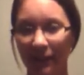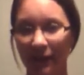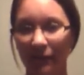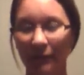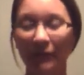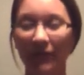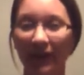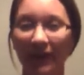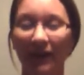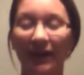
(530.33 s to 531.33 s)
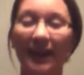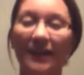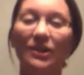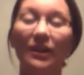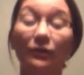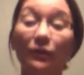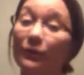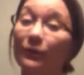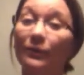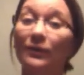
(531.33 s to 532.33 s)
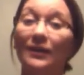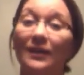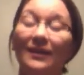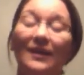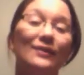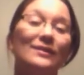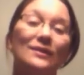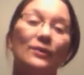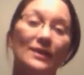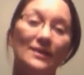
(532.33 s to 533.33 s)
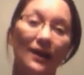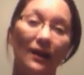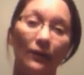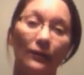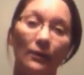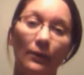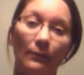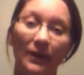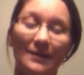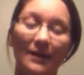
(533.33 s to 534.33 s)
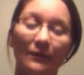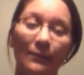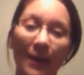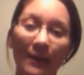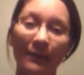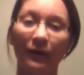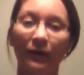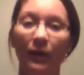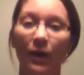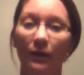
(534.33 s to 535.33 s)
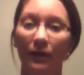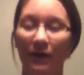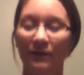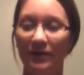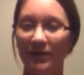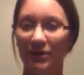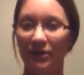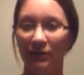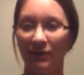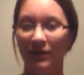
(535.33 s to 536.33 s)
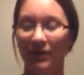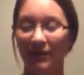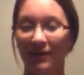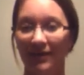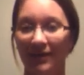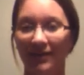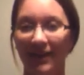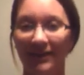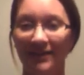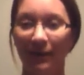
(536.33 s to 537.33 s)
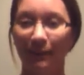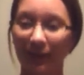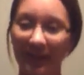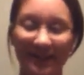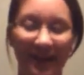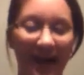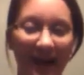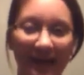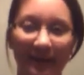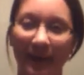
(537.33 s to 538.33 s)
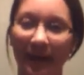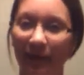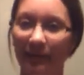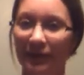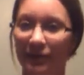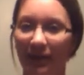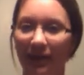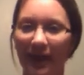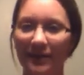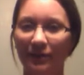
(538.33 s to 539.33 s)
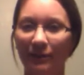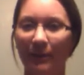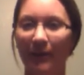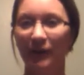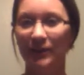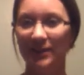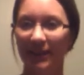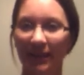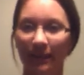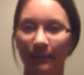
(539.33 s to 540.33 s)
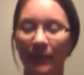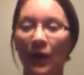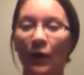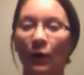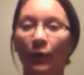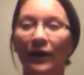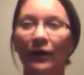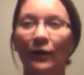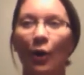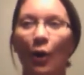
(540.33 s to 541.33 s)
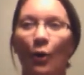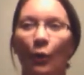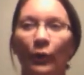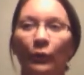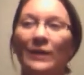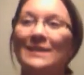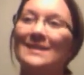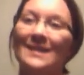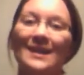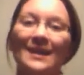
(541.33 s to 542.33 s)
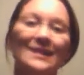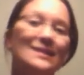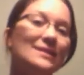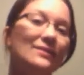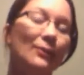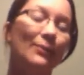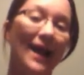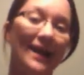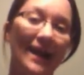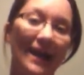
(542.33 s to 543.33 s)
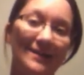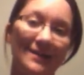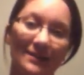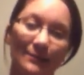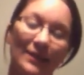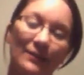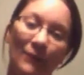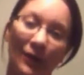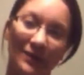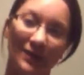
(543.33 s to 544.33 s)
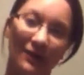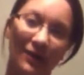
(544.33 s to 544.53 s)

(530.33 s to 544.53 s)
From a very young age, I knew that I was going to hell because I remember the conversation that a priest had in my elementary classroom about sin, where when we sin, it's as if a black X is being marked on our